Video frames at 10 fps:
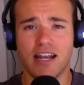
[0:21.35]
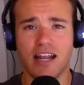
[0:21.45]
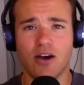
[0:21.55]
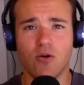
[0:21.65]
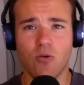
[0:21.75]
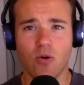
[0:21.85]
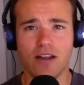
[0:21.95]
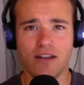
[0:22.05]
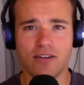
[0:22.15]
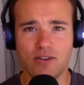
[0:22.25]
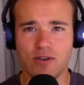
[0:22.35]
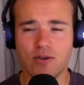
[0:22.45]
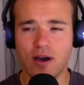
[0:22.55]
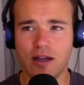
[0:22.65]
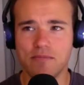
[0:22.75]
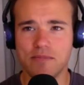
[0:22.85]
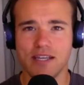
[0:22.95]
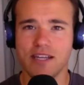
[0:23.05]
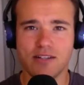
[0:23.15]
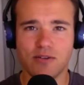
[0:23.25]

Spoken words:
Now, what do I mean?